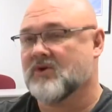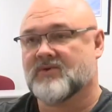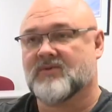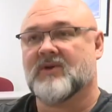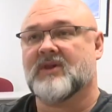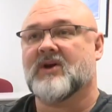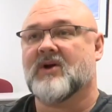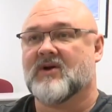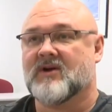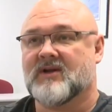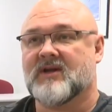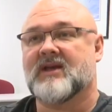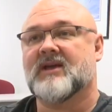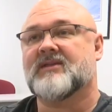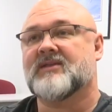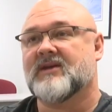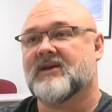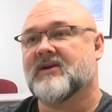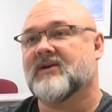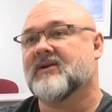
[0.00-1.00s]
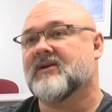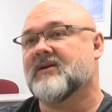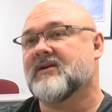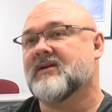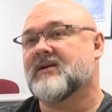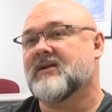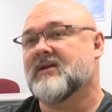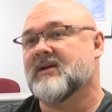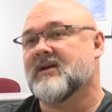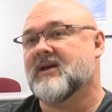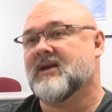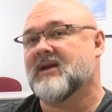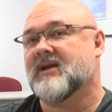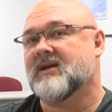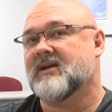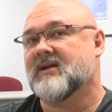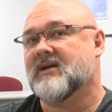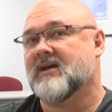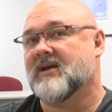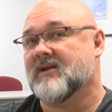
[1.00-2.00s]
Worked really hard to get there
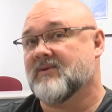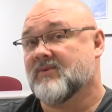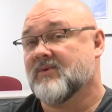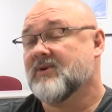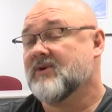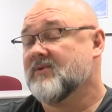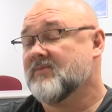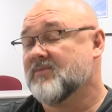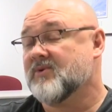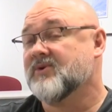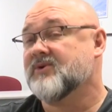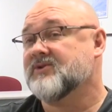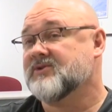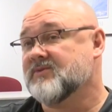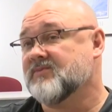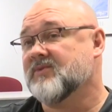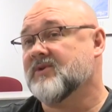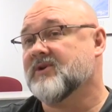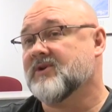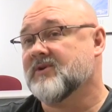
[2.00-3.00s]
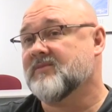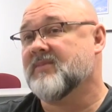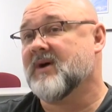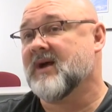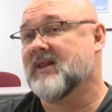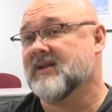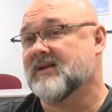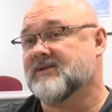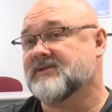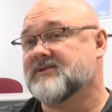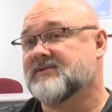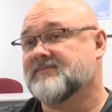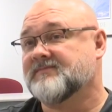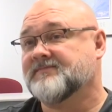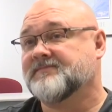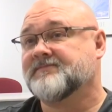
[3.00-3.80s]
and, uh, and we're going to produce some really good pilots.